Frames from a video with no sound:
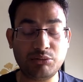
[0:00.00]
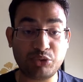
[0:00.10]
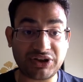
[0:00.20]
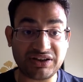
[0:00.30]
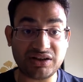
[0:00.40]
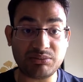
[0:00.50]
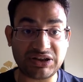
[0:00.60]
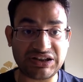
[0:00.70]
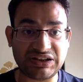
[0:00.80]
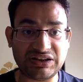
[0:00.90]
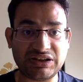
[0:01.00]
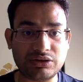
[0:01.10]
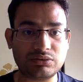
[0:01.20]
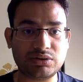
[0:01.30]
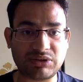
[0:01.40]
putting the money
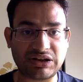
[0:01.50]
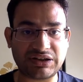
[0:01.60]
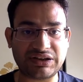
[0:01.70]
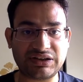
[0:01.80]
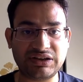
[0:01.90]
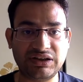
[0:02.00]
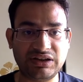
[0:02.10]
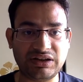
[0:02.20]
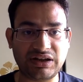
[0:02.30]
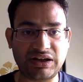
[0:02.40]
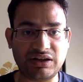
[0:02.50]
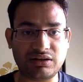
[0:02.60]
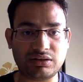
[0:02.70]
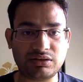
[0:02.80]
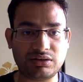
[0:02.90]
into the market and